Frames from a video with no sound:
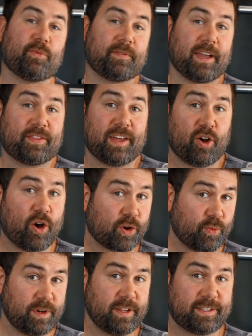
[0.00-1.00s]
that we've got that
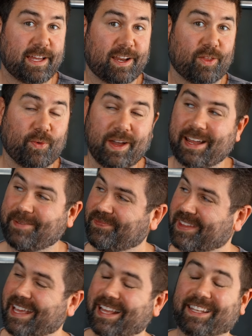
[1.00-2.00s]
awkwardness out of the way,
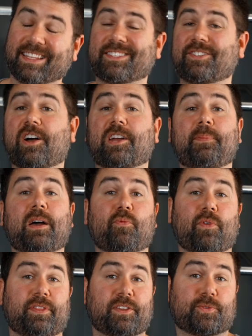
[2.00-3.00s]
let's talk about
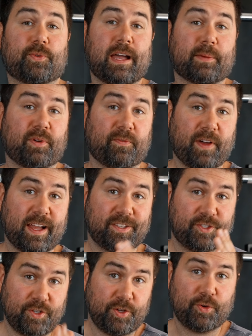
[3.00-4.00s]
what this rack
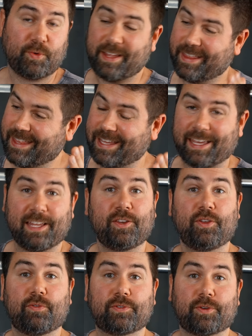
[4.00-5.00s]
provides you, the
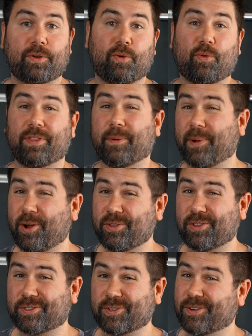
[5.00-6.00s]
end user or the
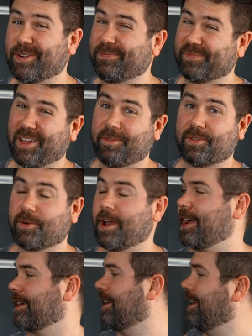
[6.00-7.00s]
purchaser of the
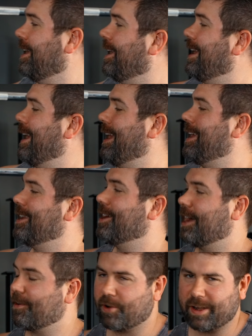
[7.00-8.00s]
rack. And
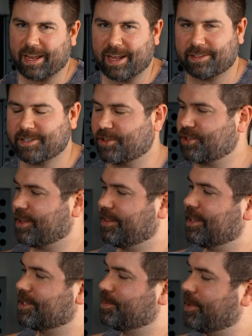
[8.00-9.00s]
I've already kind of touched on
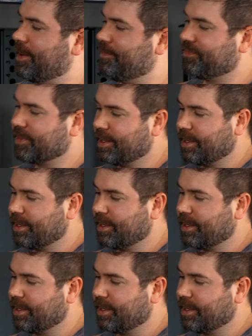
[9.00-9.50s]
this, but